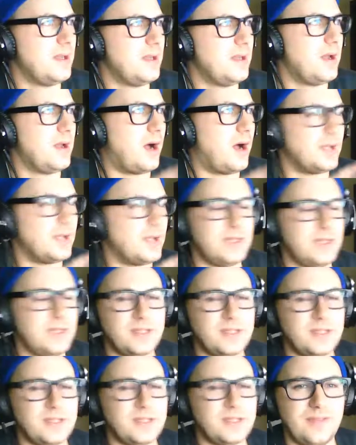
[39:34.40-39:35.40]

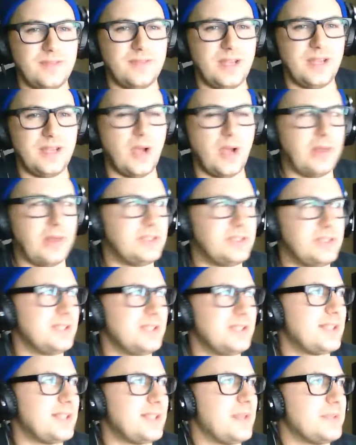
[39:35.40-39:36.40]
audition video, and she
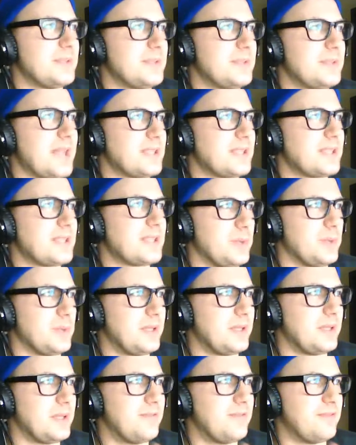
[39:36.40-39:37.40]
said that it was actually
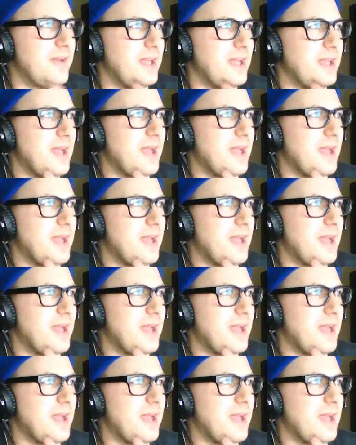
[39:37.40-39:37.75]
really funny.